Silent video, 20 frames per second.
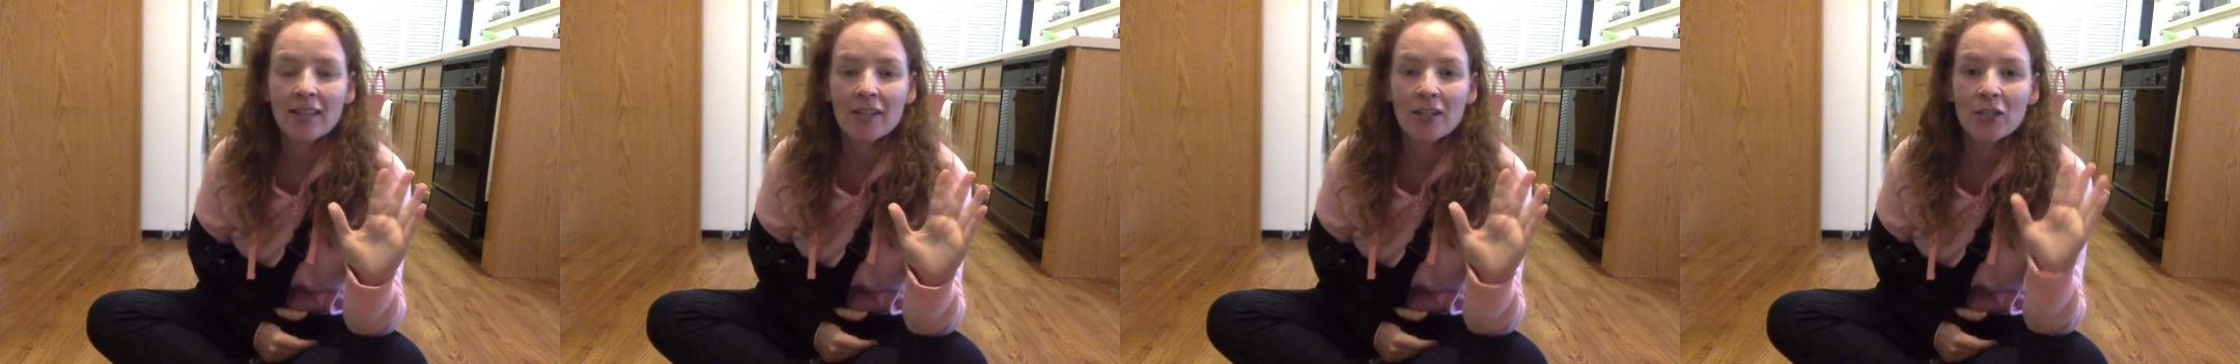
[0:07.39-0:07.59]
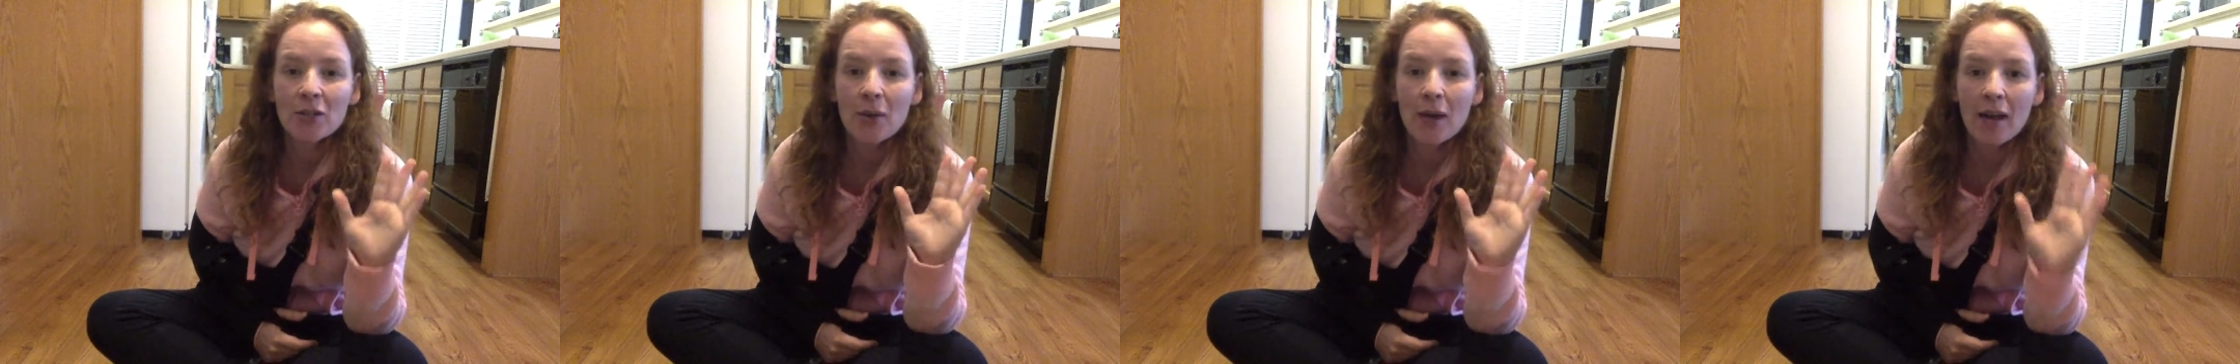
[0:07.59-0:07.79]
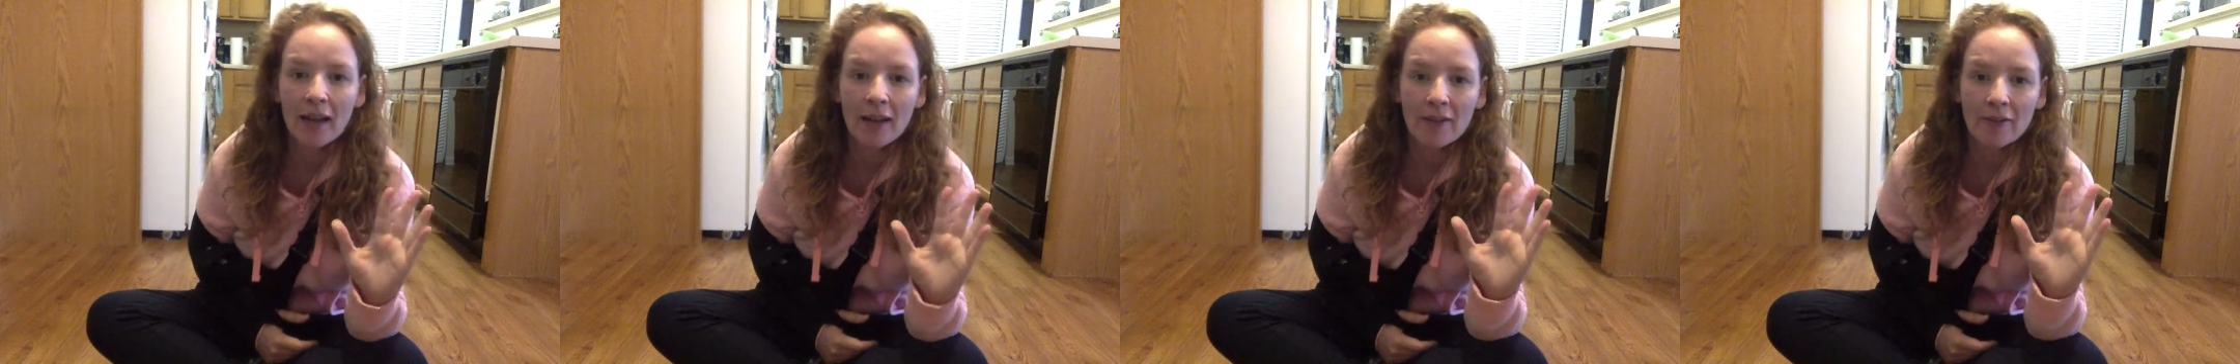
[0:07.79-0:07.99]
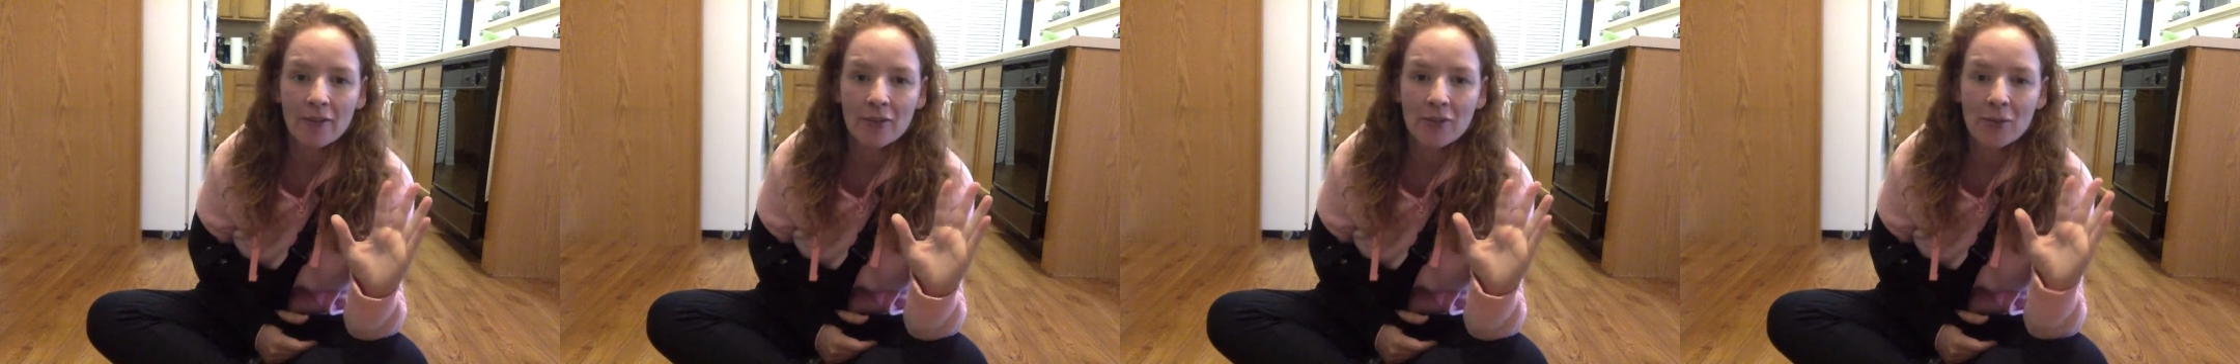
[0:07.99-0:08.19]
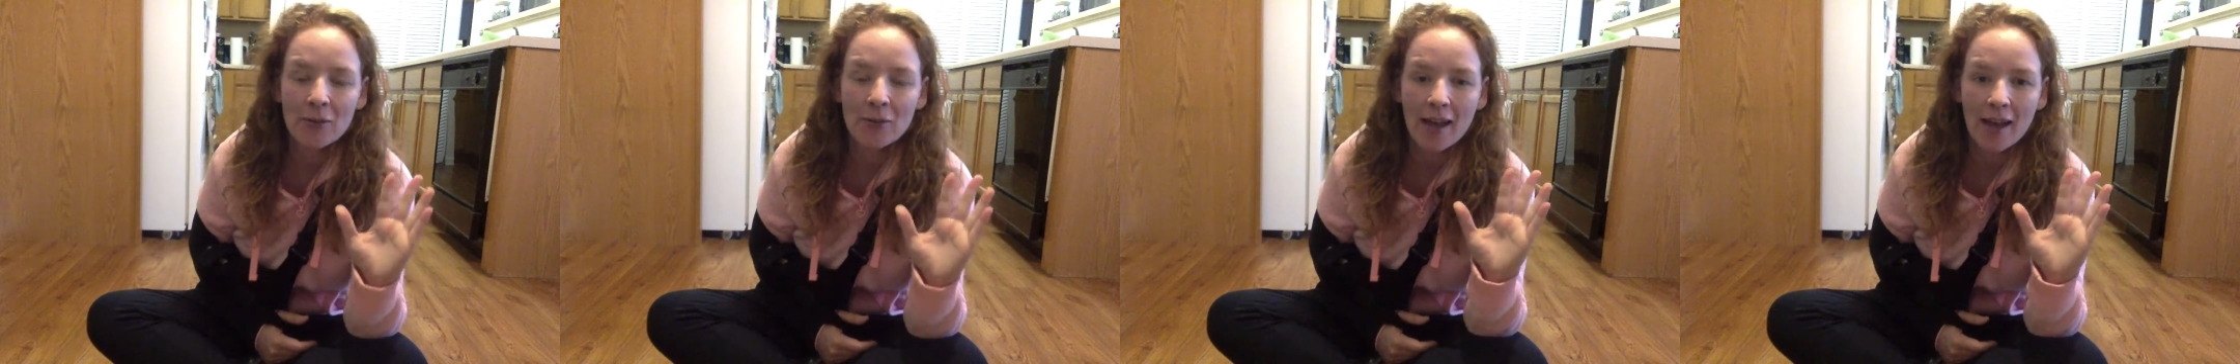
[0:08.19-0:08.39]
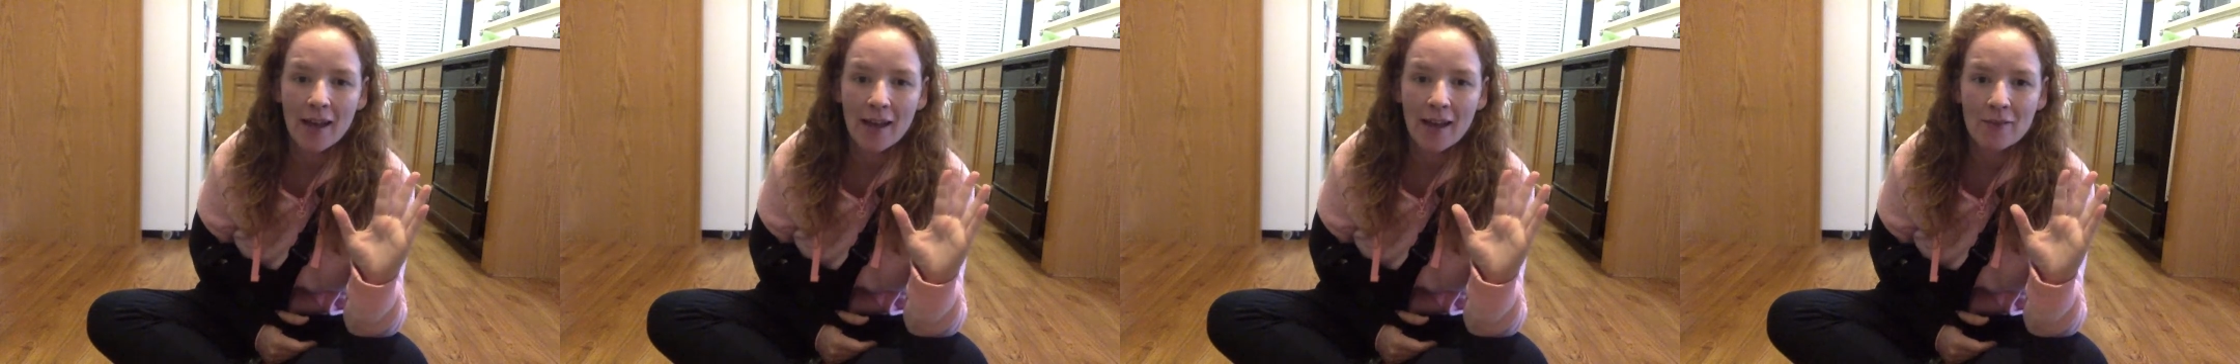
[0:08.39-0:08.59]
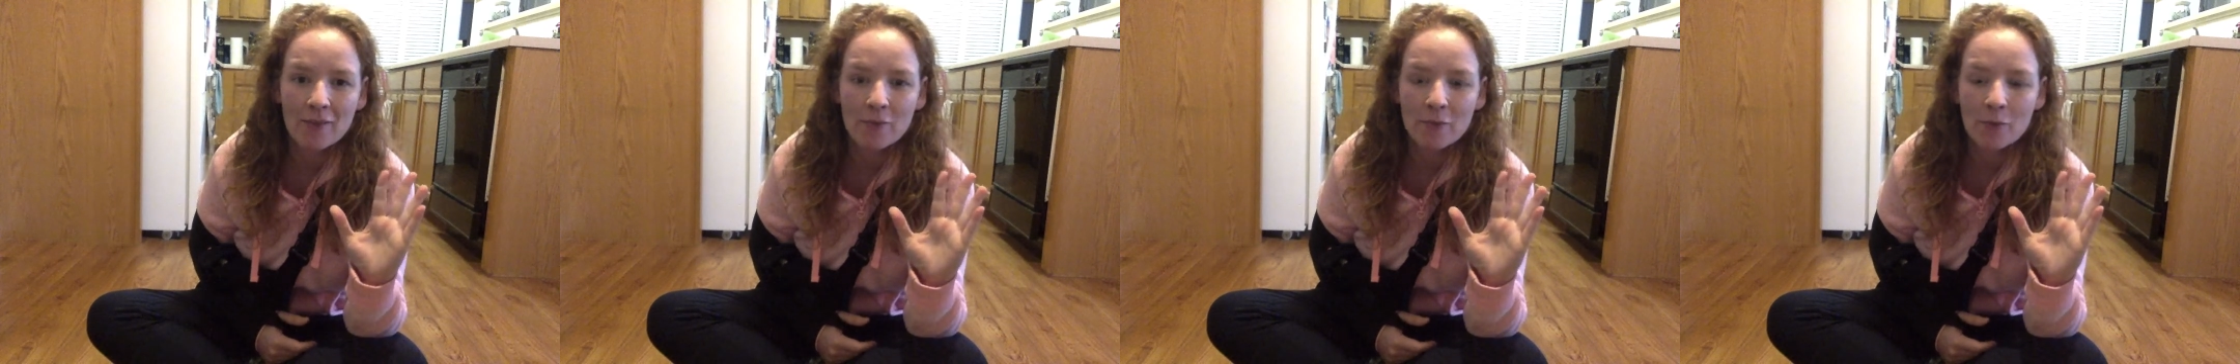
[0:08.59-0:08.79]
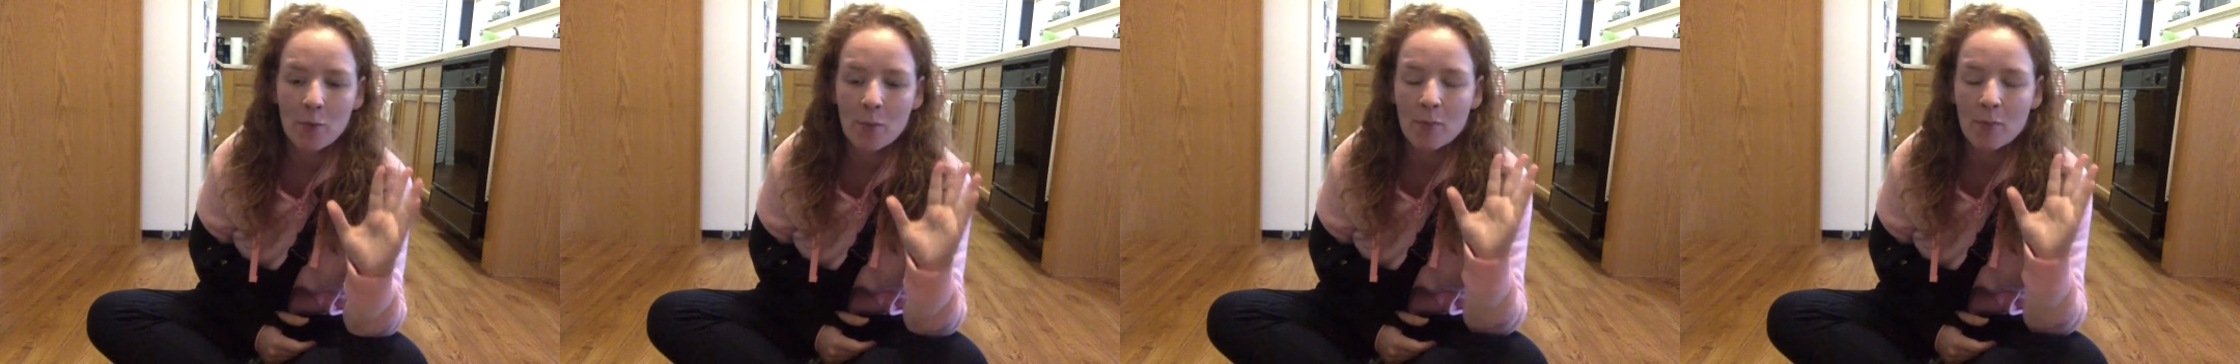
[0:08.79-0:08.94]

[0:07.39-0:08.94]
that you have to have